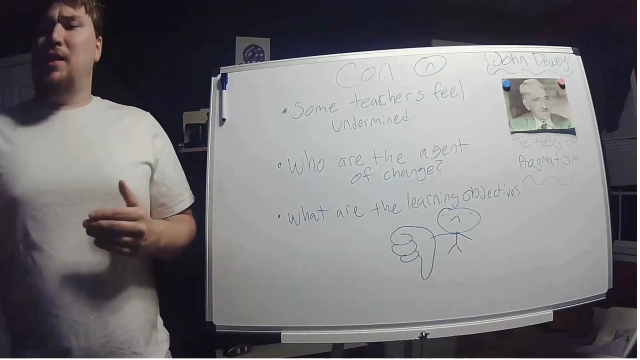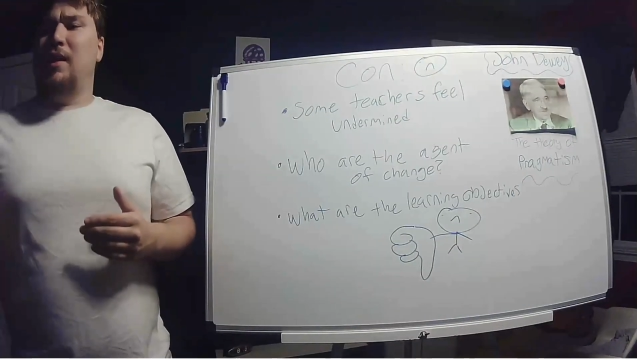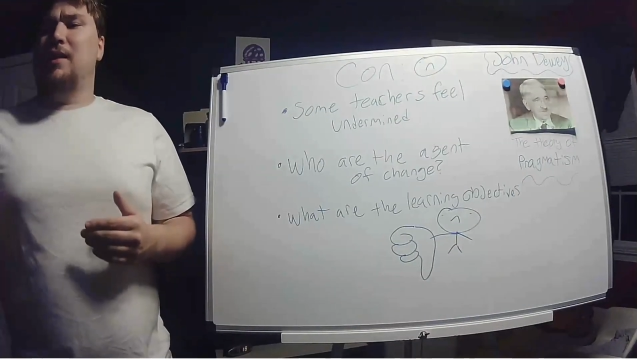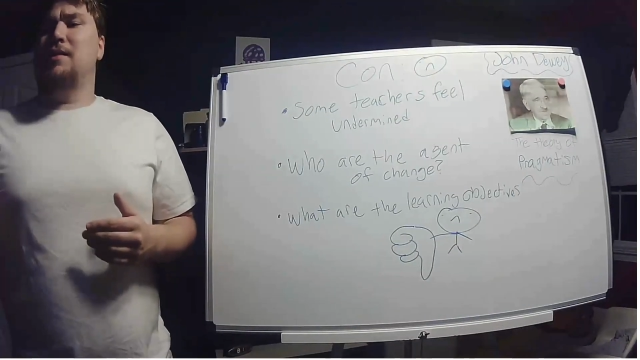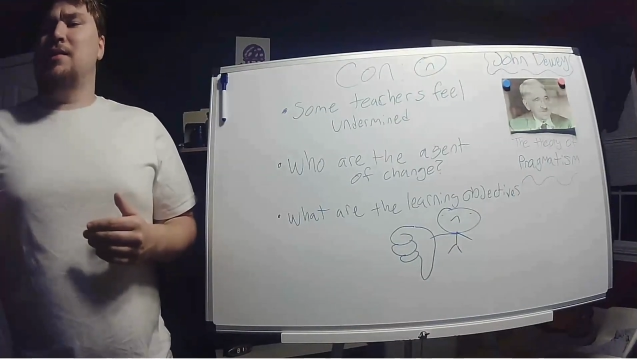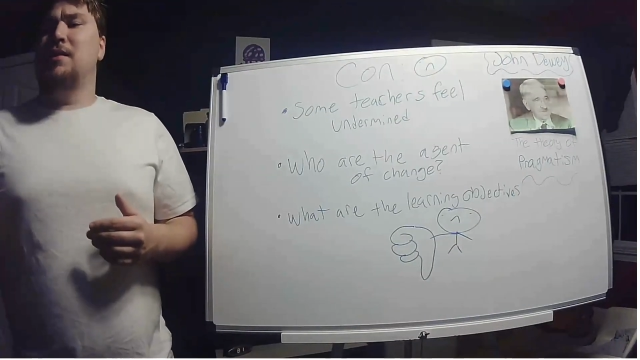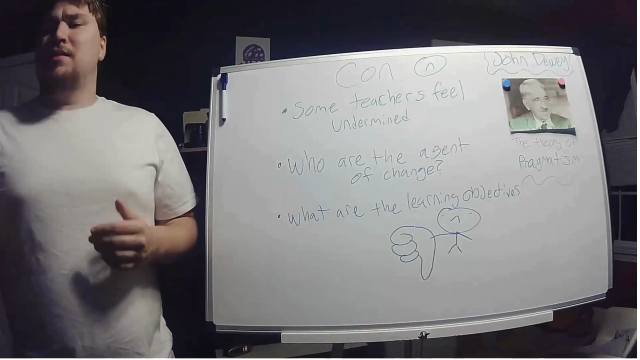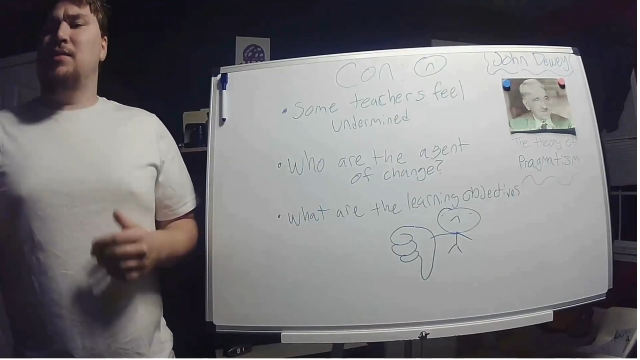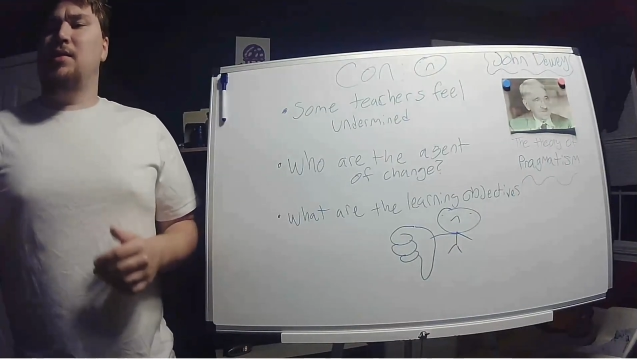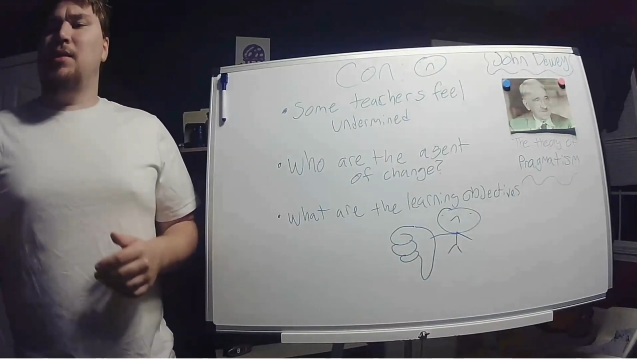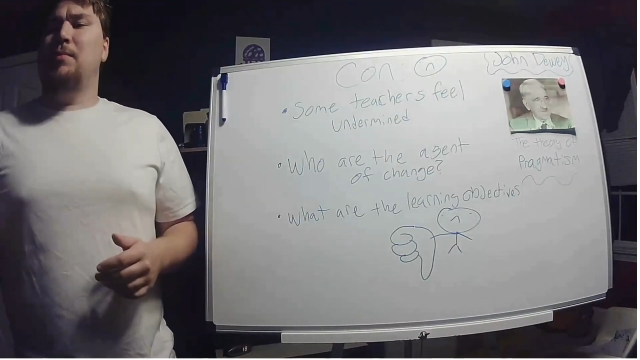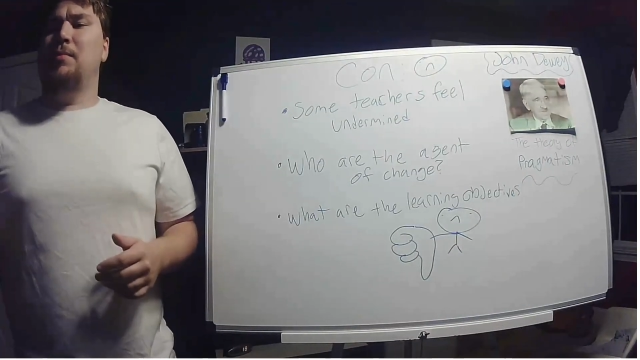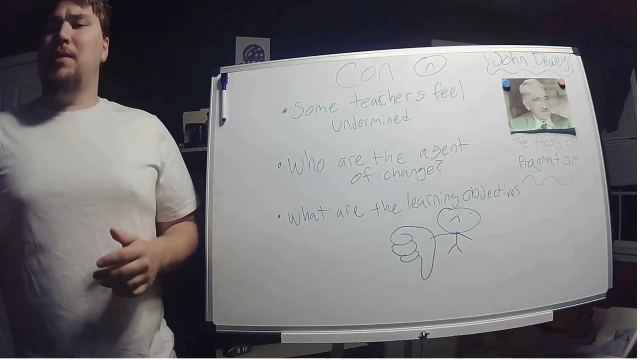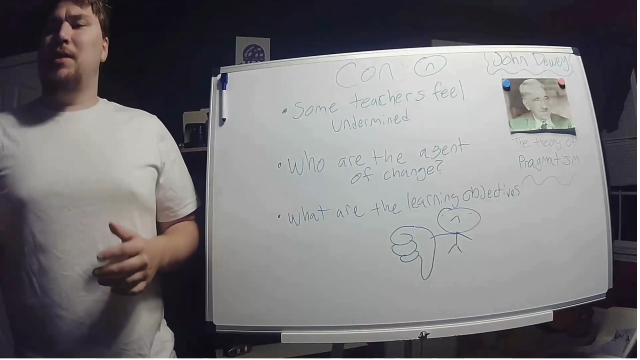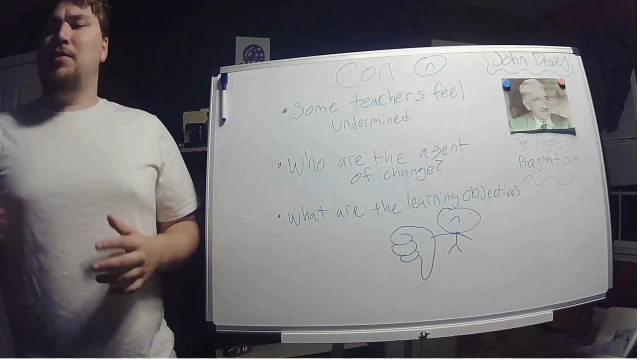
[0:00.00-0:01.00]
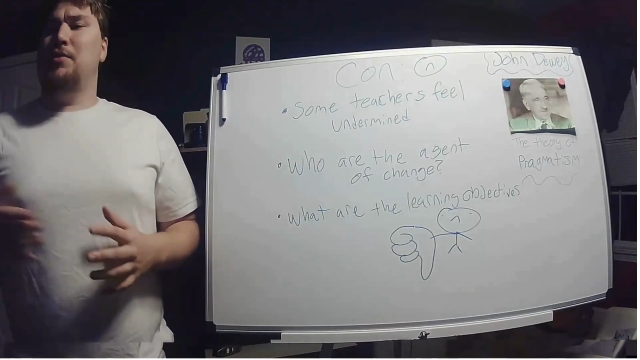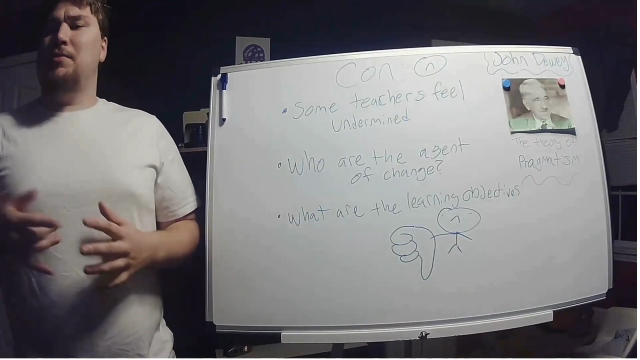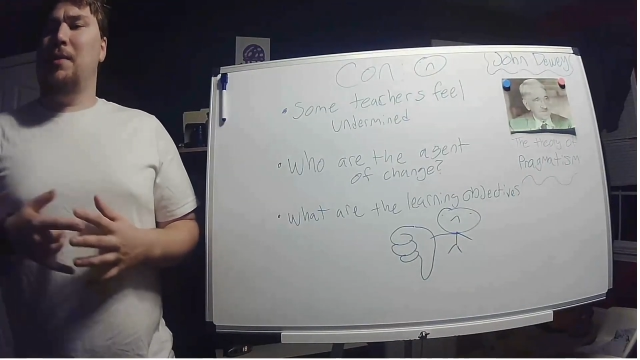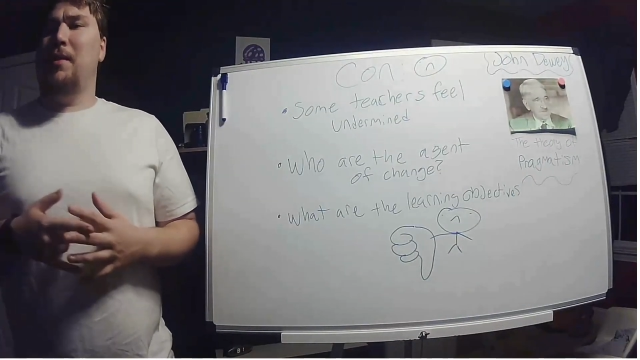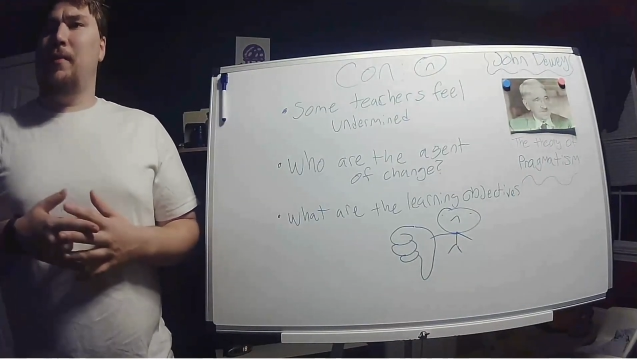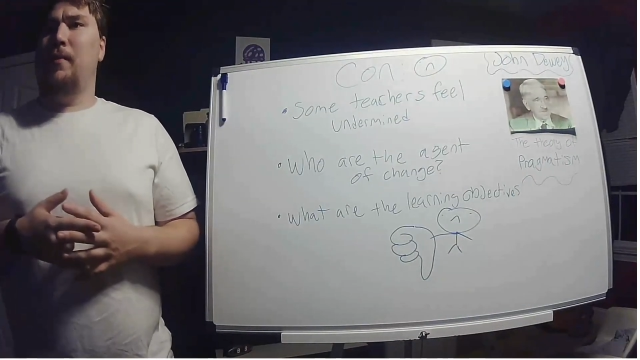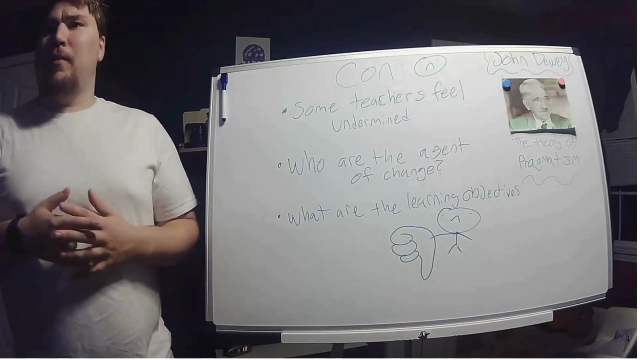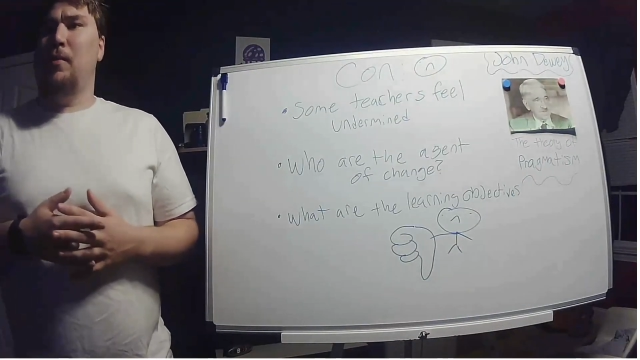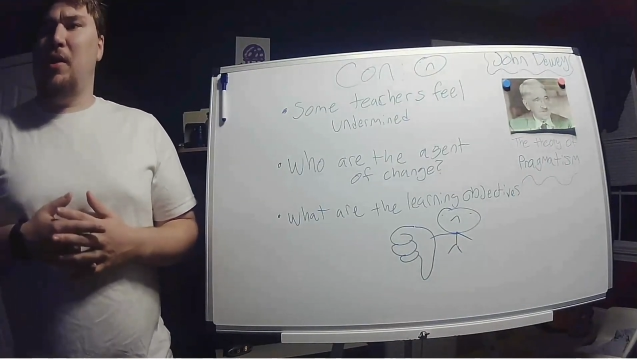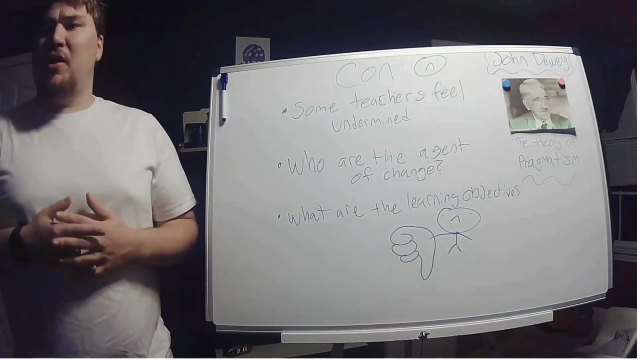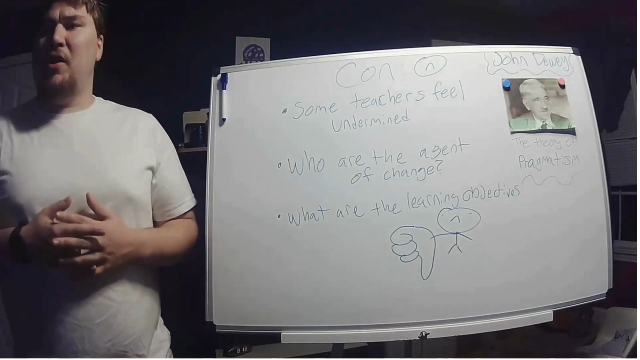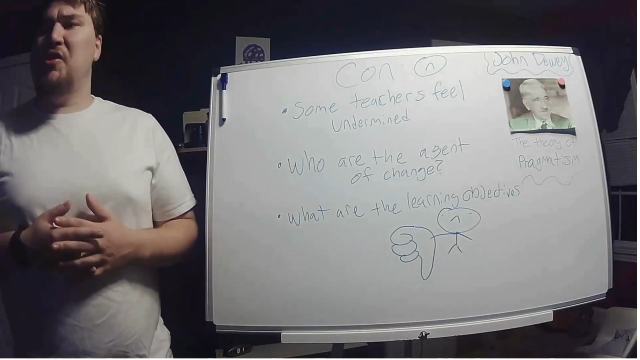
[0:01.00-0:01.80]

class, some teachers may feel